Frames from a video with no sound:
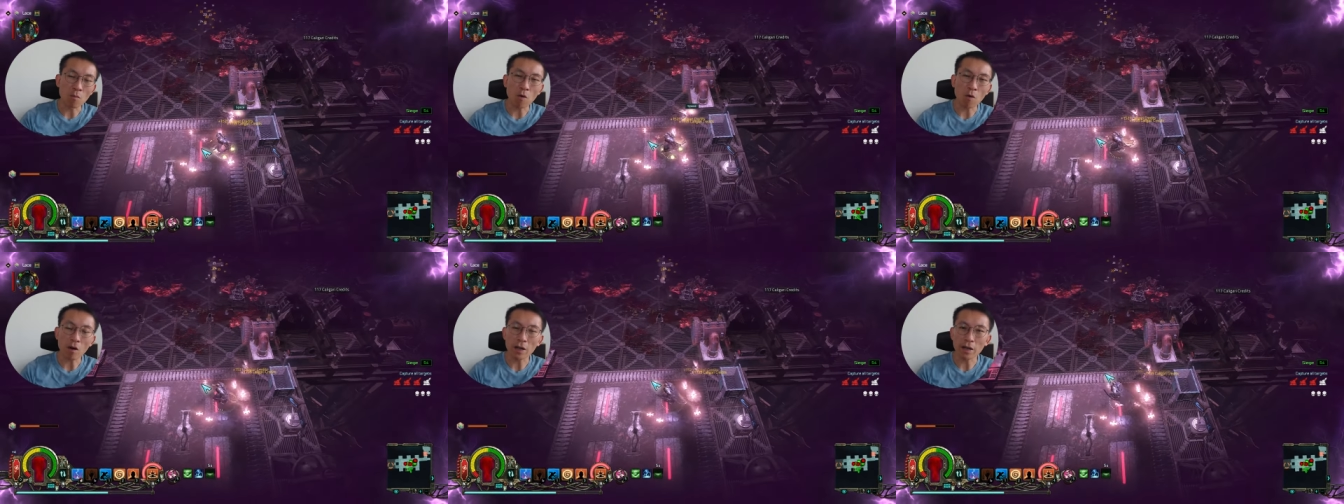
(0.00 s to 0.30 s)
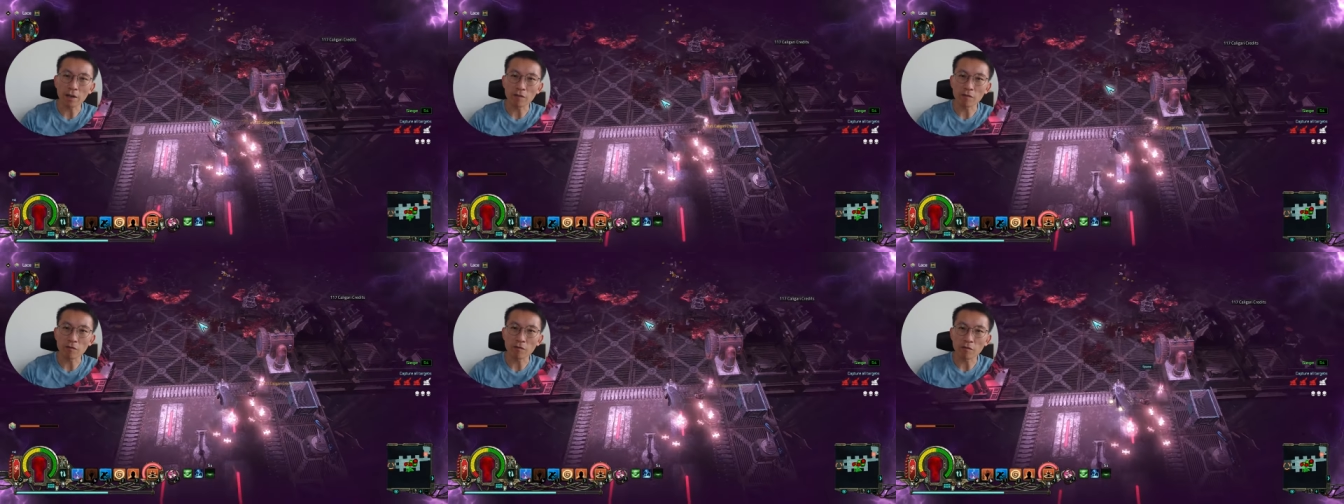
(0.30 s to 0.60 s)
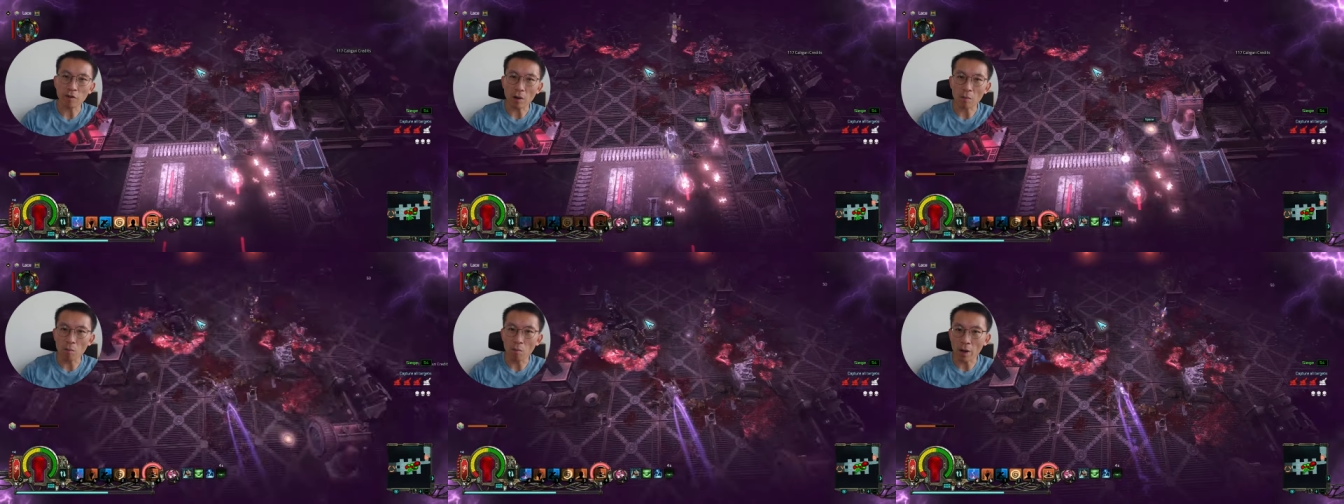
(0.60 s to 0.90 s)
walking
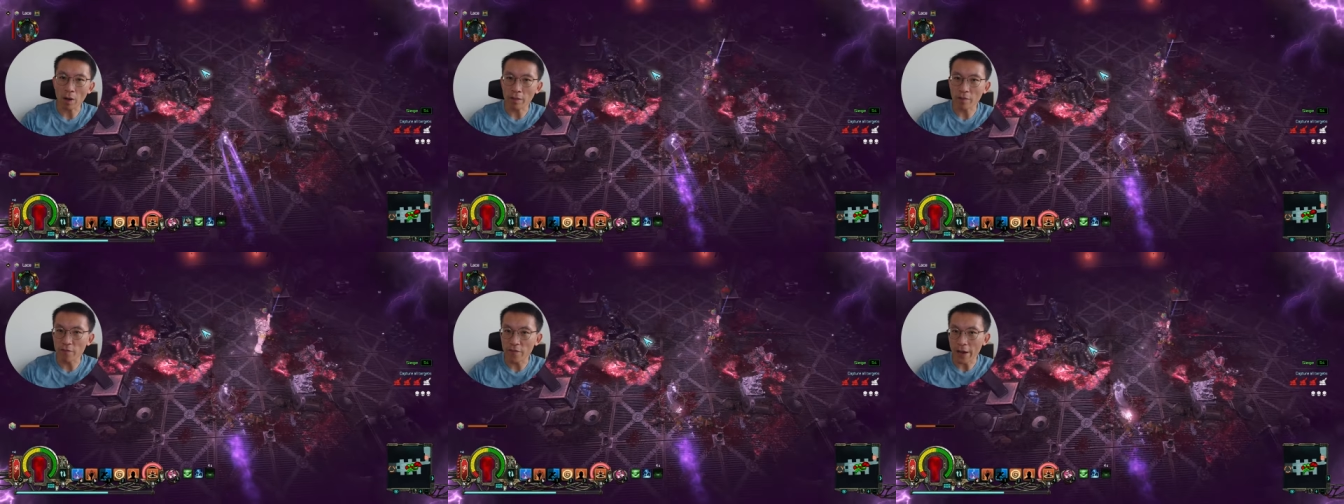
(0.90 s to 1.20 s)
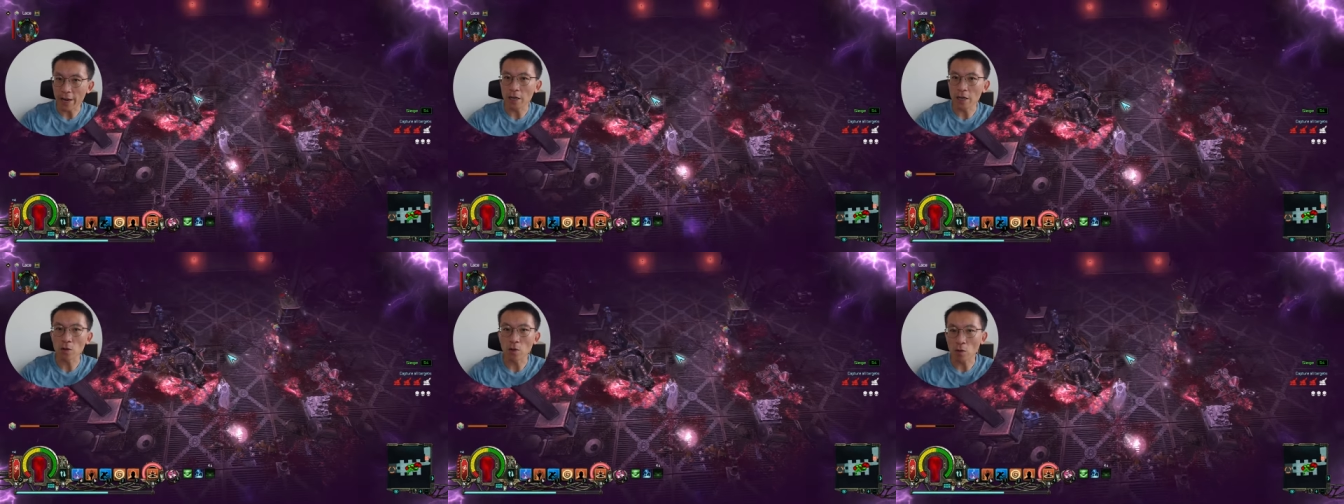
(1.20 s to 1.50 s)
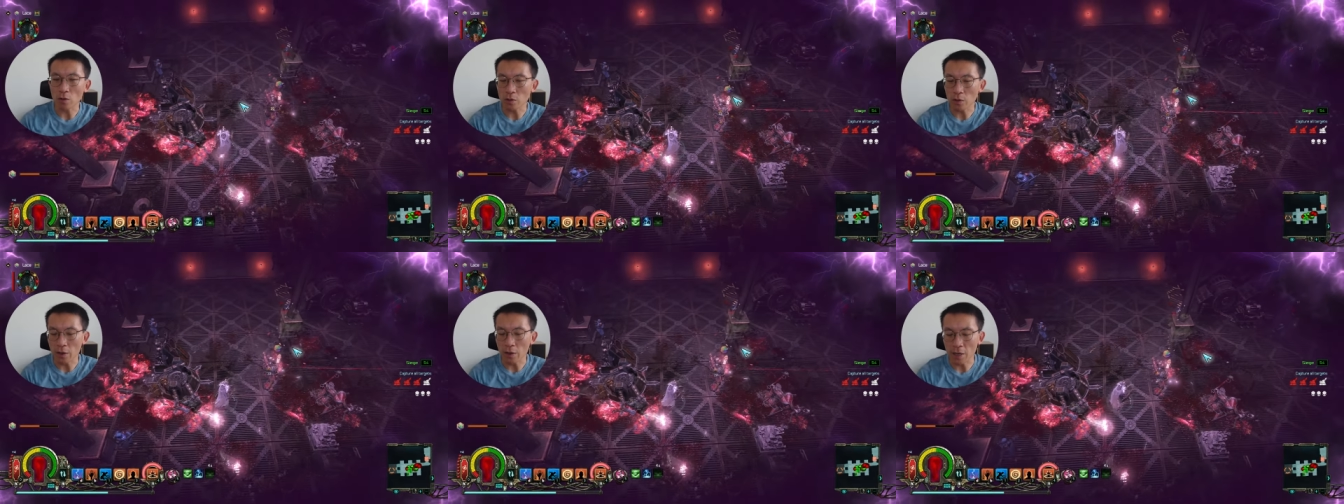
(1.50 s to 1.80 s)
from one
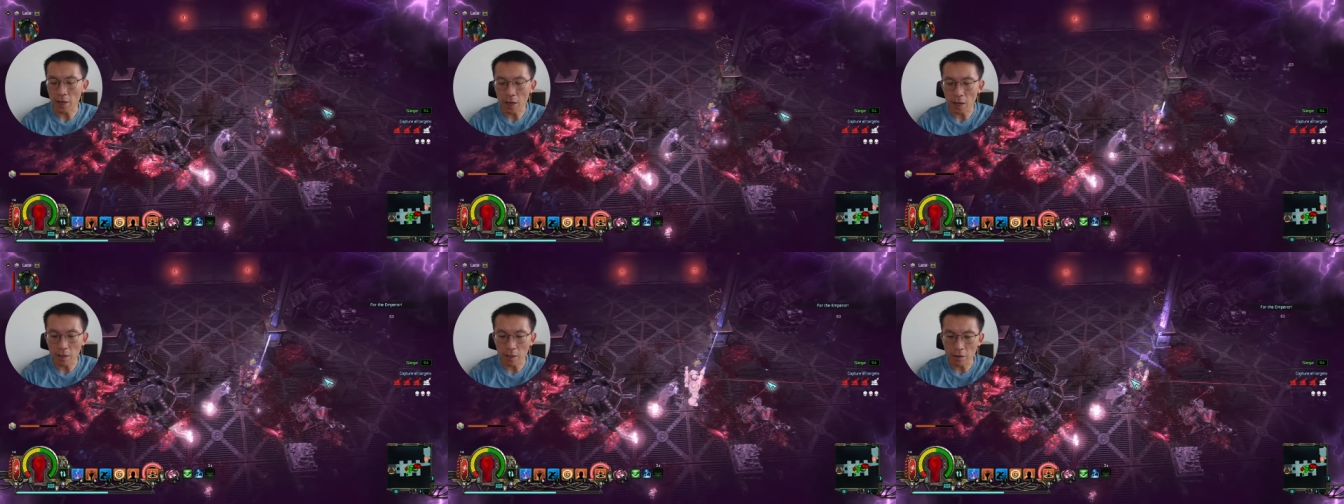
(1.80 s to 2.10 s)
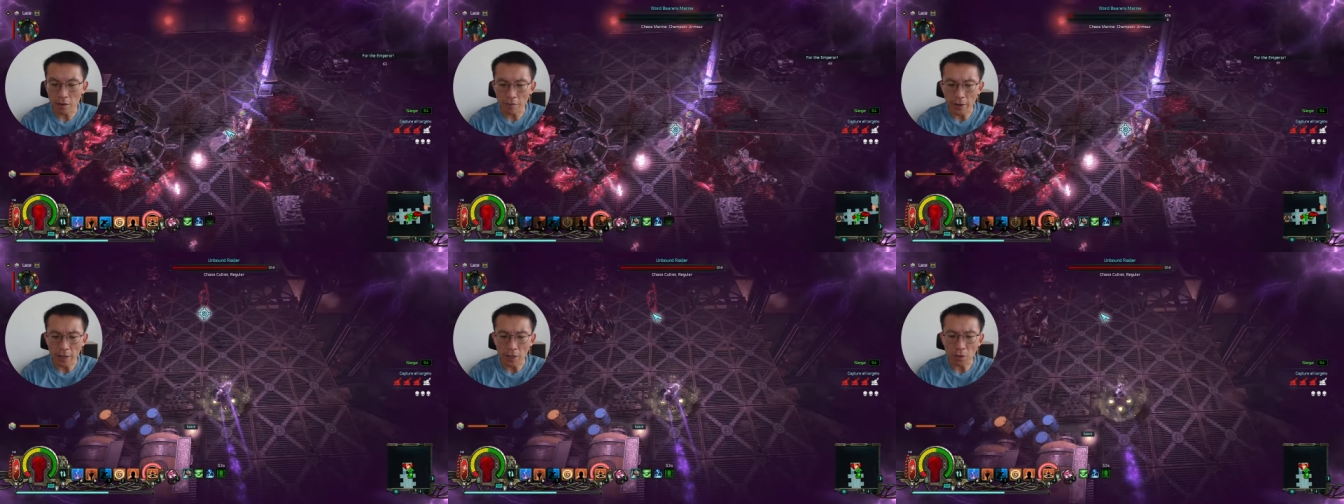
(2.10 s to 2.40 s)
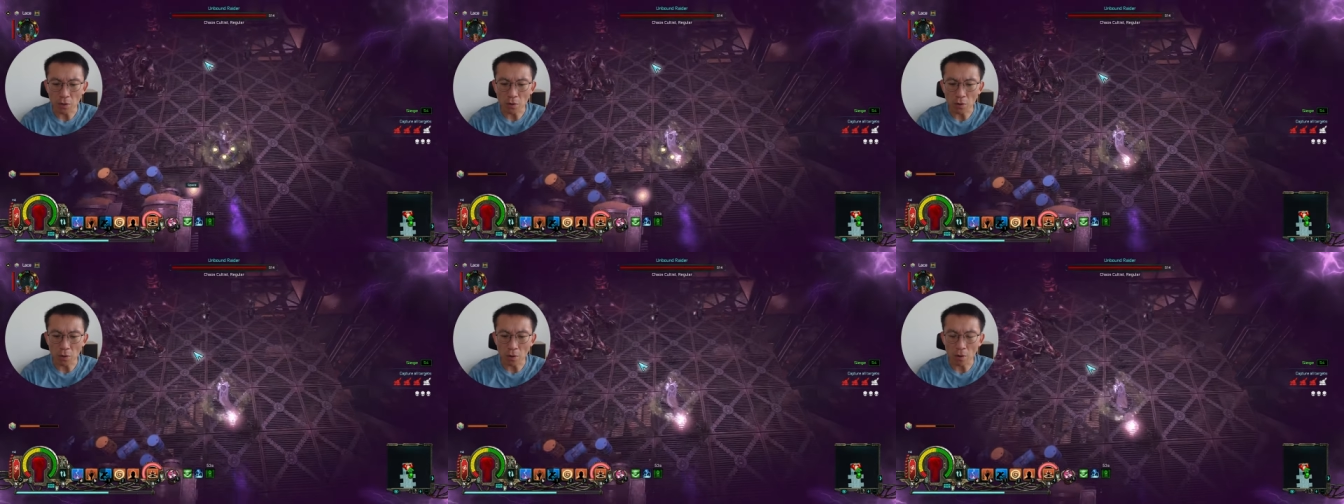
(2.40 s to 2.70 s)
vendor to another
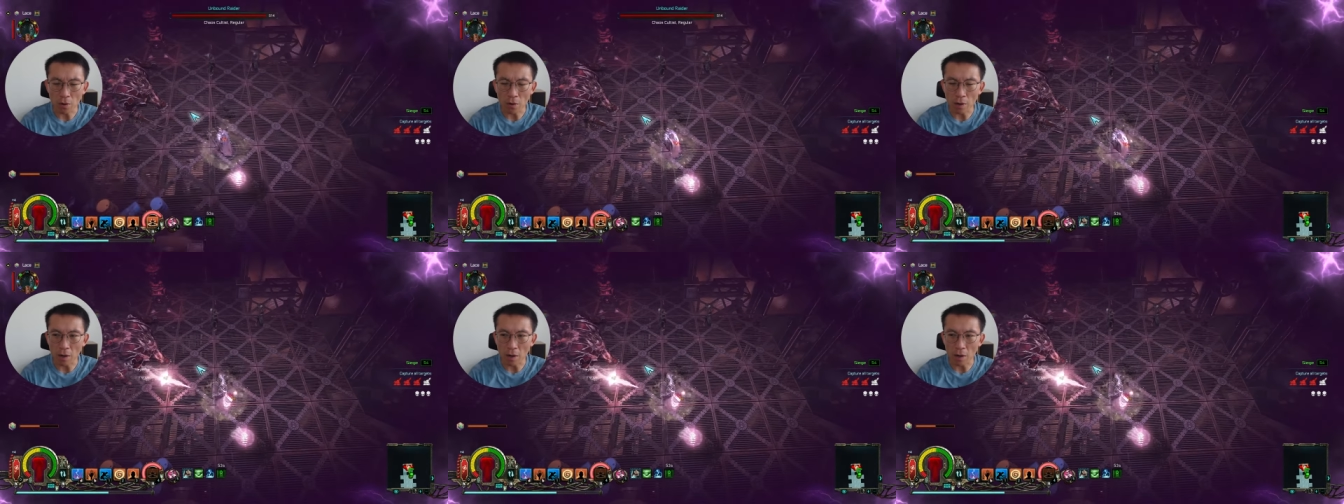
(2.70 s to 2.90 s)
vendor.